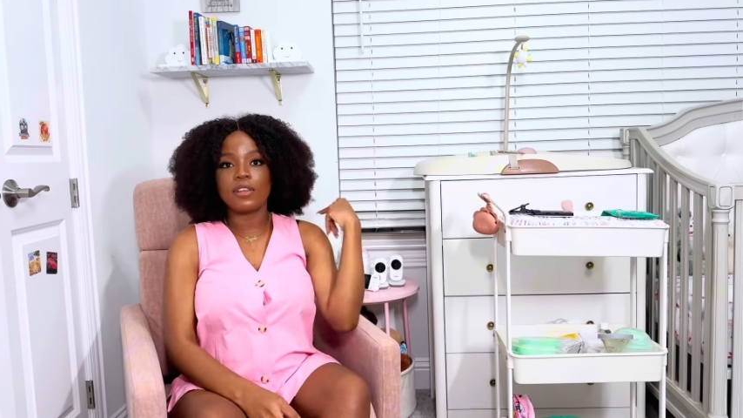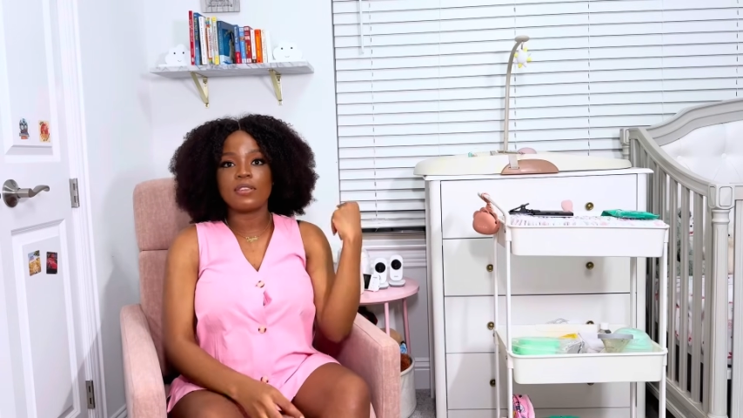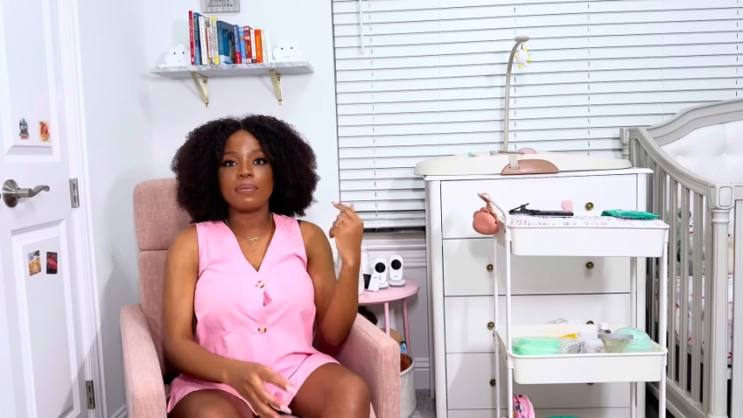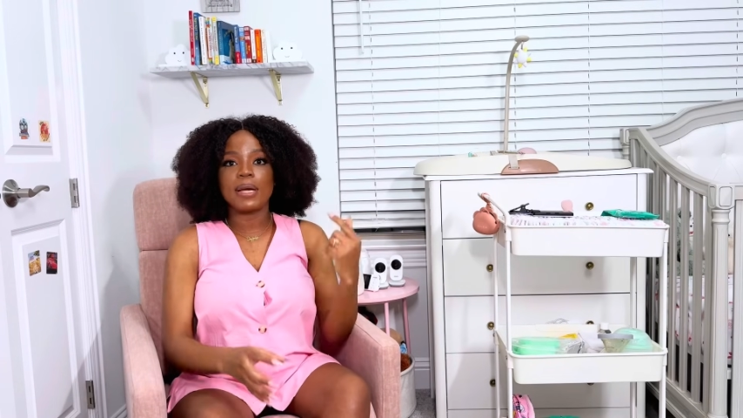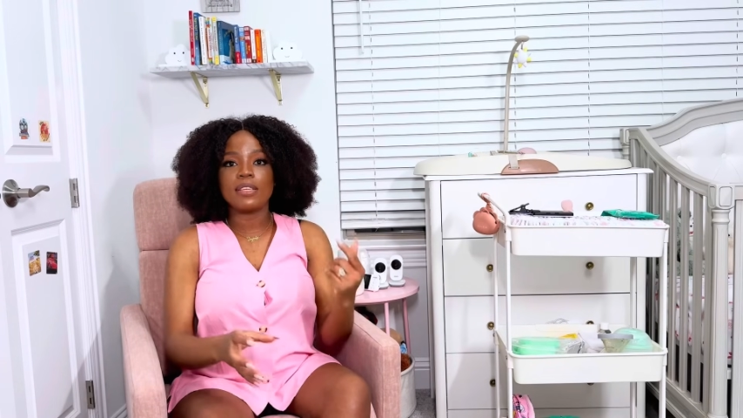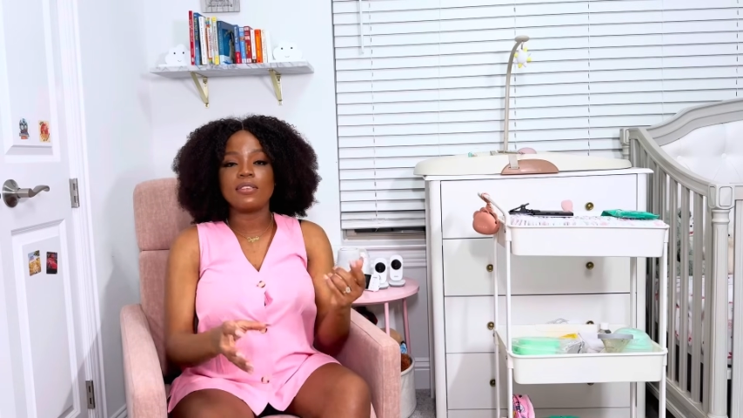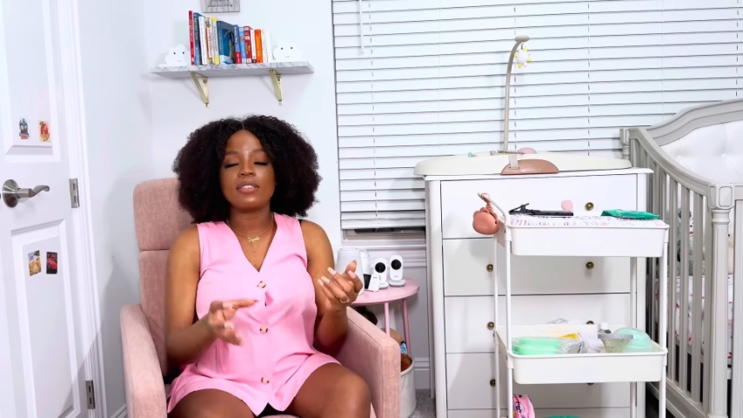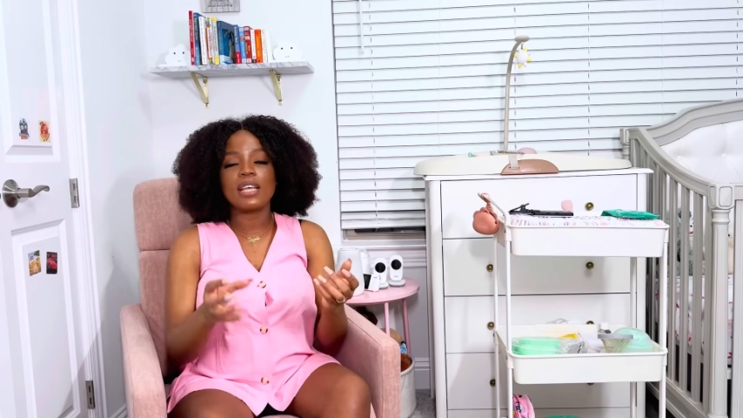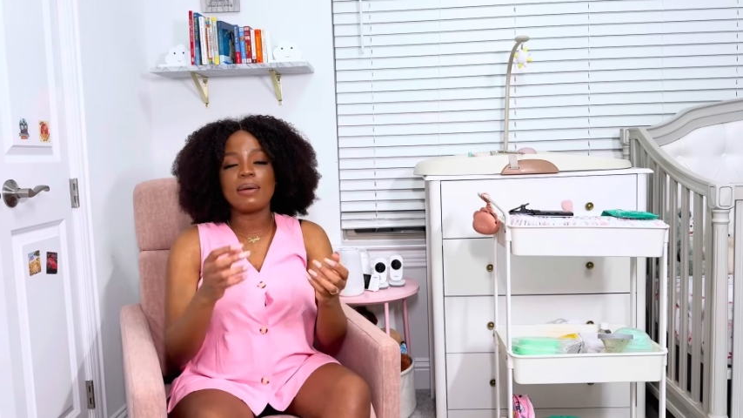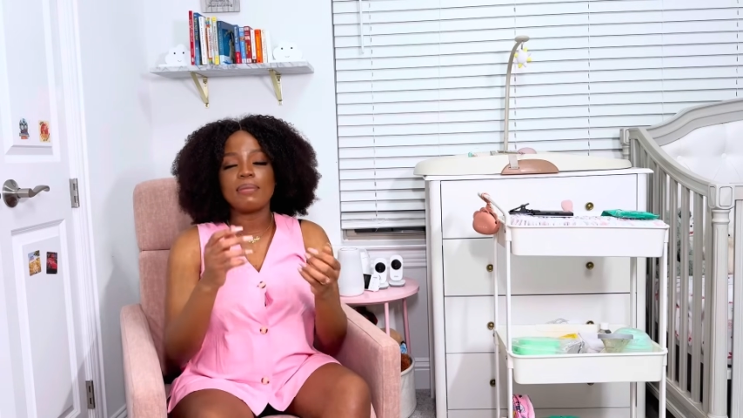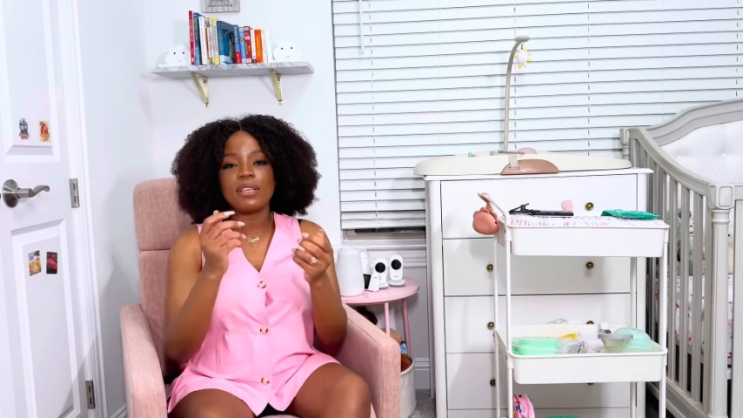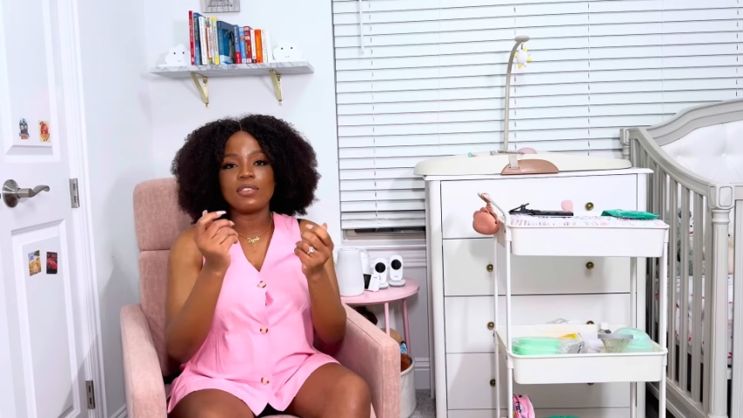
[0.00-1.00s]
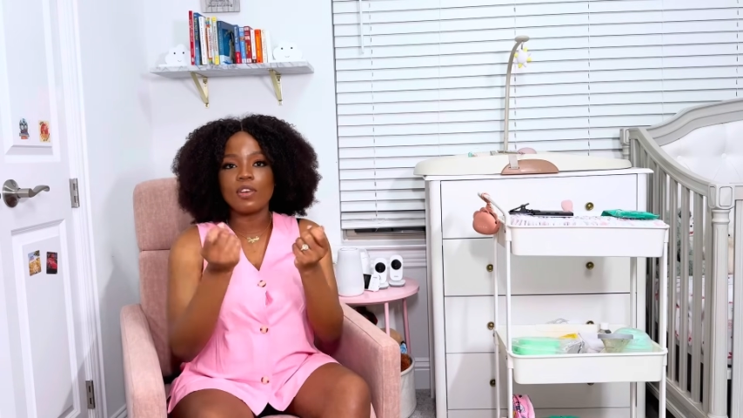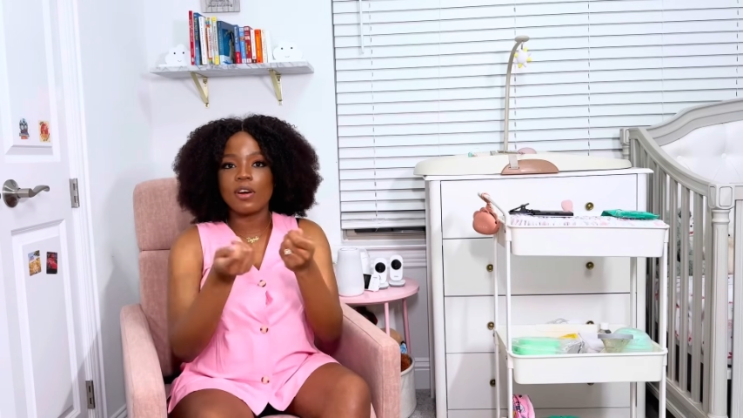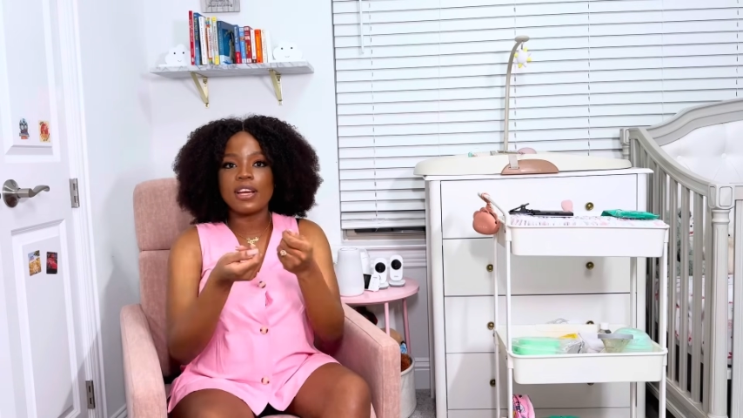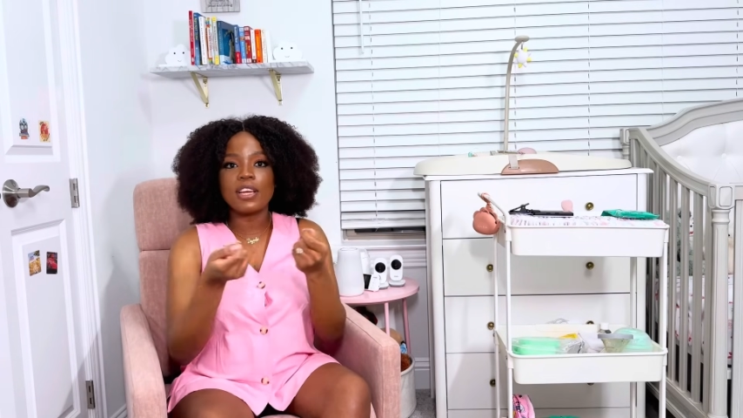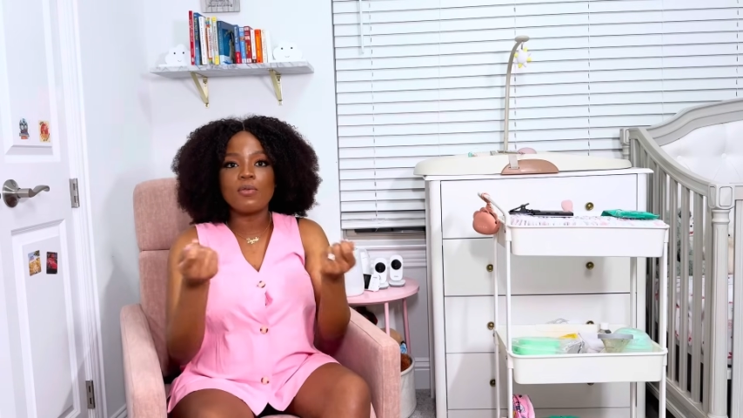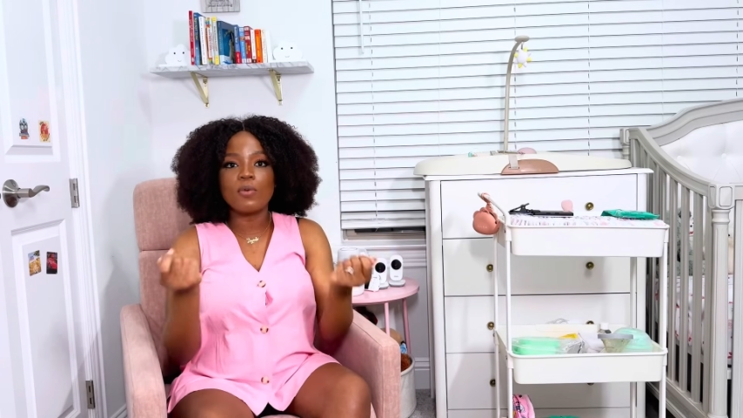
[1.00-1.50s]
by this time he's
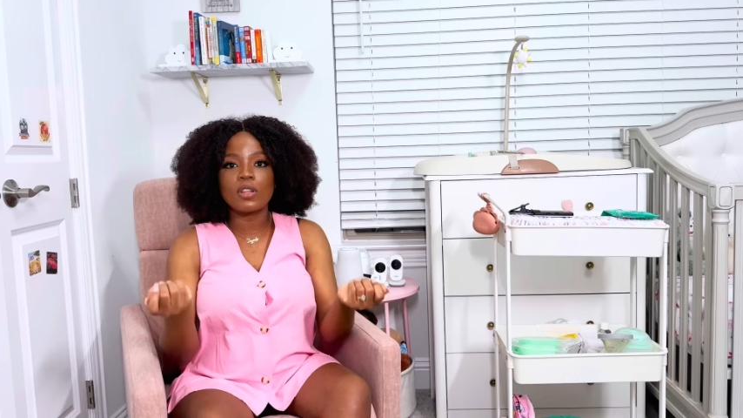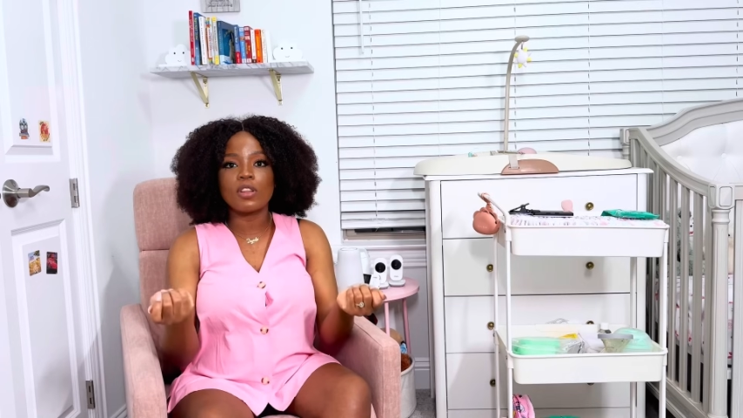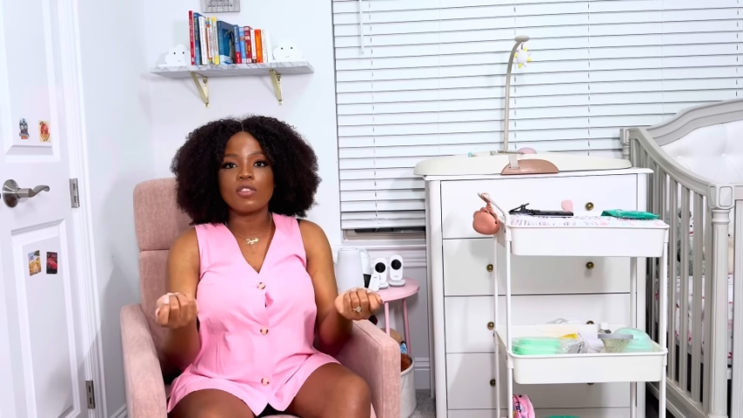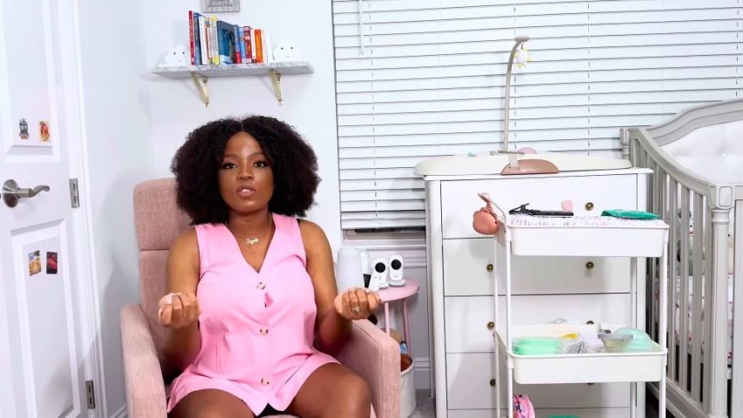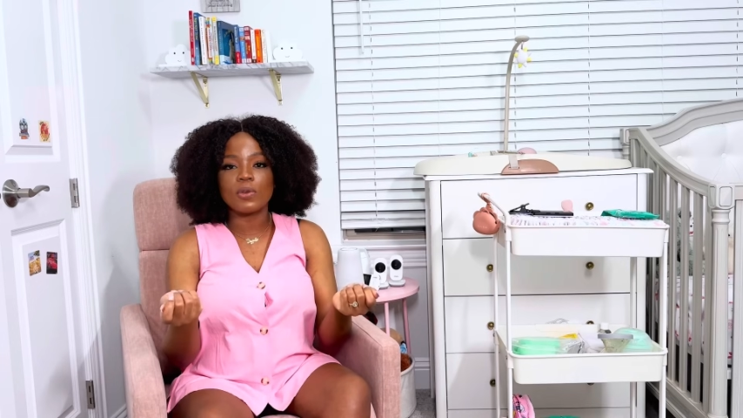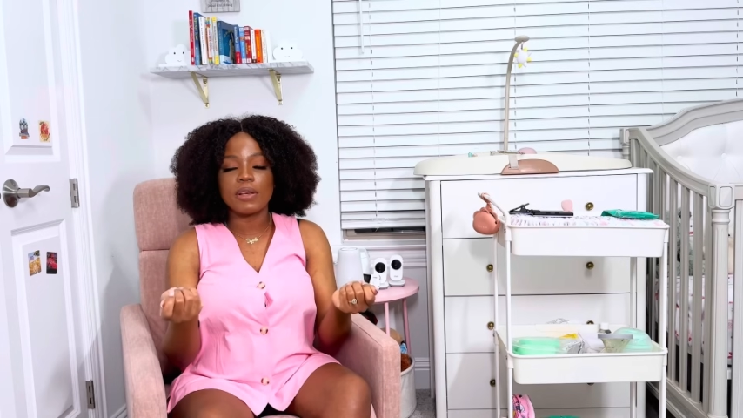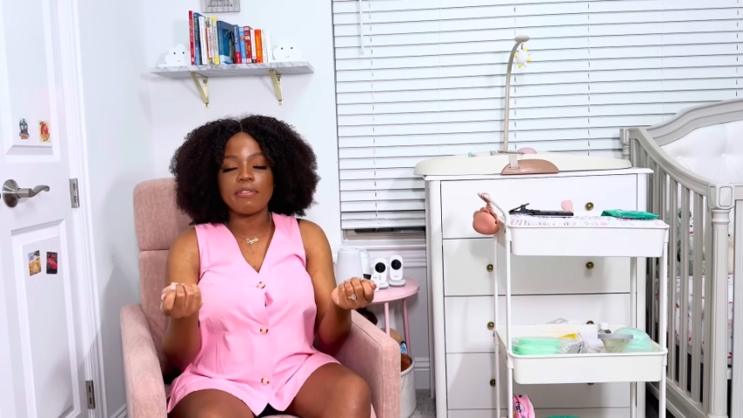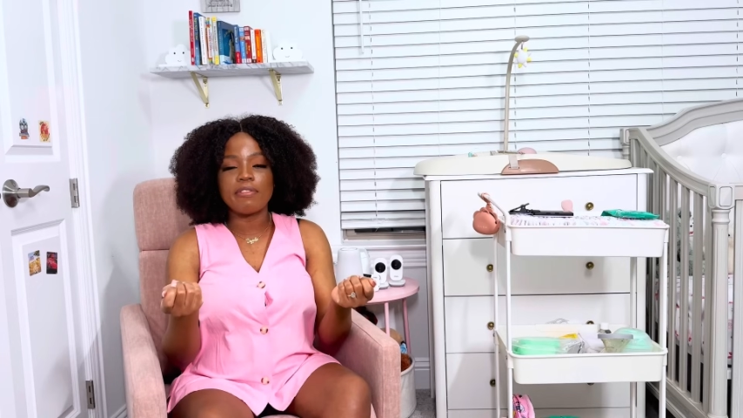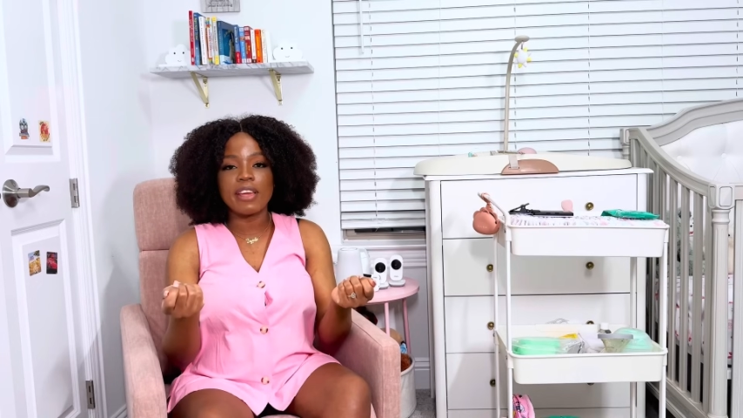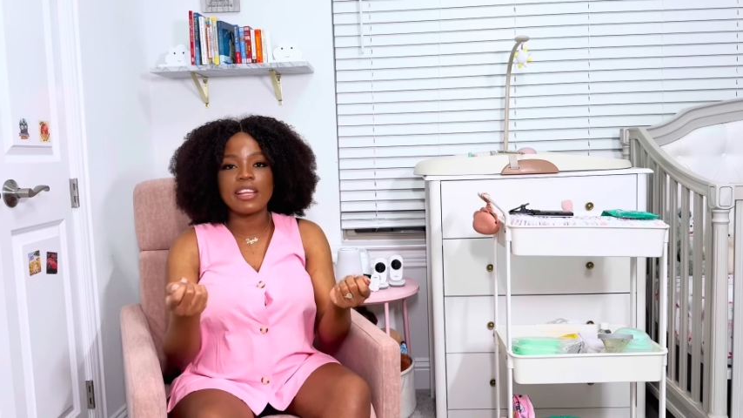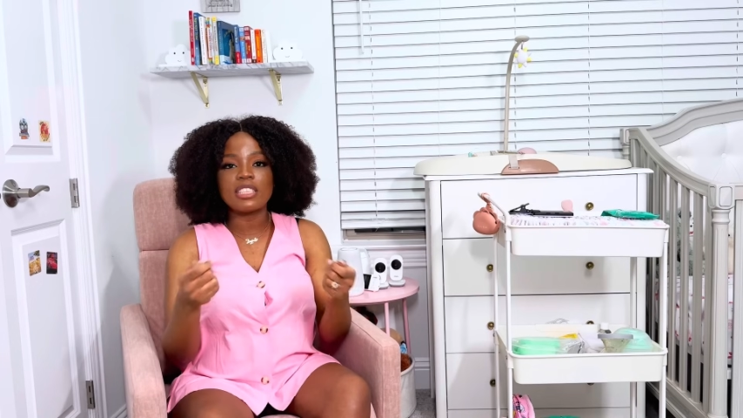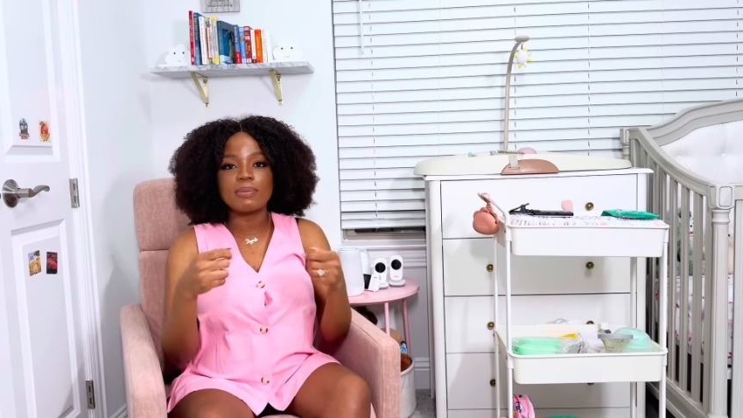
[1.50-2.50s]
already hooked onto the vent,